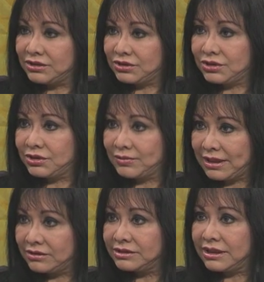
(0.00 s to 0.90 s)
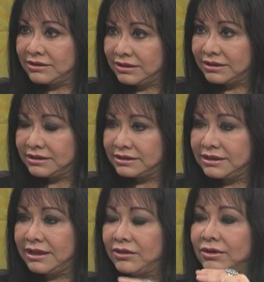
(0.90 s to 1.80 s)
this, the rounds out in this
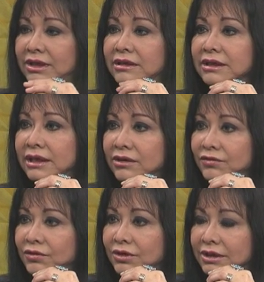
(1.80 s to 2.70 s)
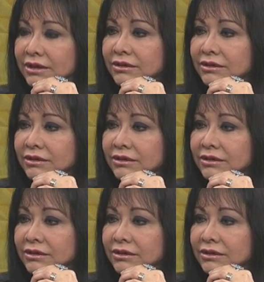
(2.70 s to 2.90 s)
area in California,